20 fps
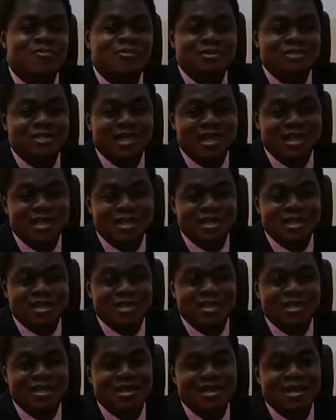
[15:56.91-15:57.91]
water
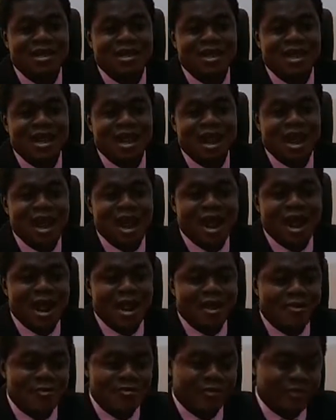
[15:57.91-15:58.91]

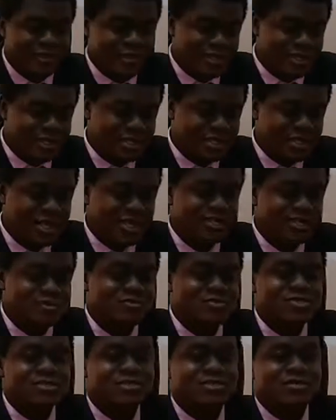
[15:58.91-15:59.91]
within the
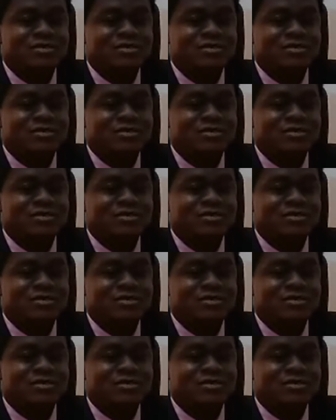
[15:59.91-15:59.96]
territories